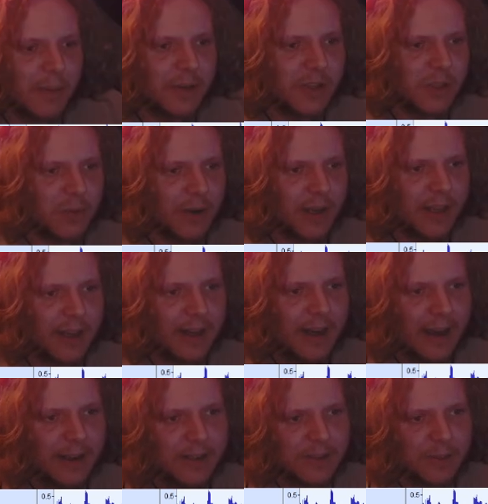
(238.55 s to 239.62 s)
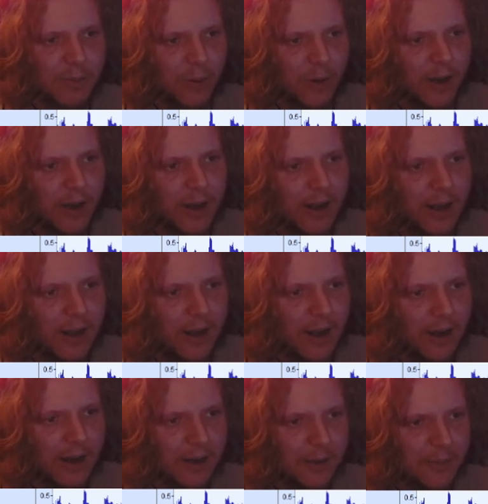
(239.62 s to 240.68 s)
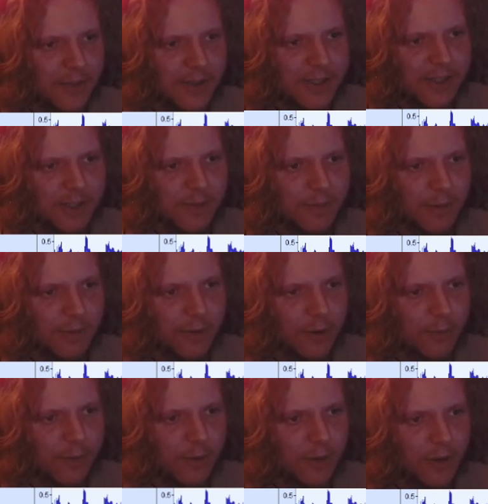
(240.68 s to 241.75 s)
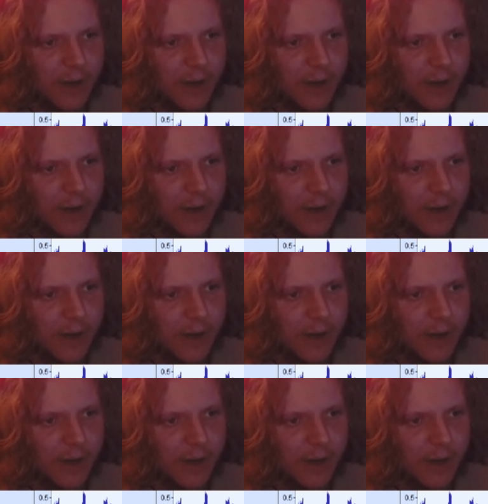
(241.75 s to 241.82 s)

Because when I hit export, this is my video folder, I